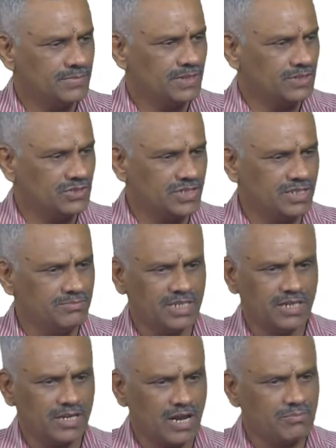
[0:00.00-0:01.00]
steam in
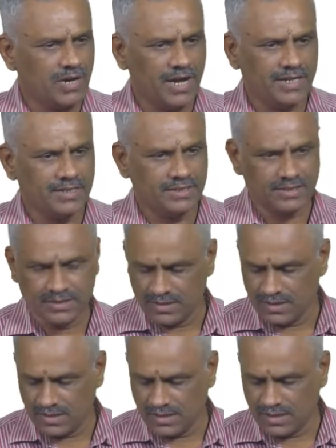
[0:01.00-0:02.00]
the turbine,
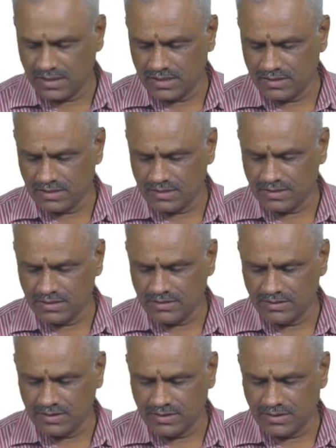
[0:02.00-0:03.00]

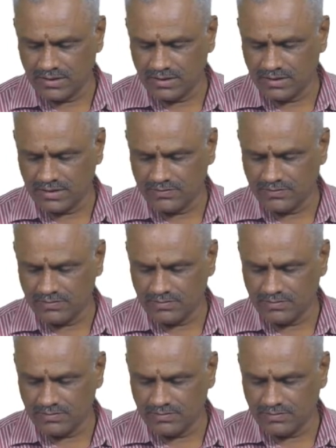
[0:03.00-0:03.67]
the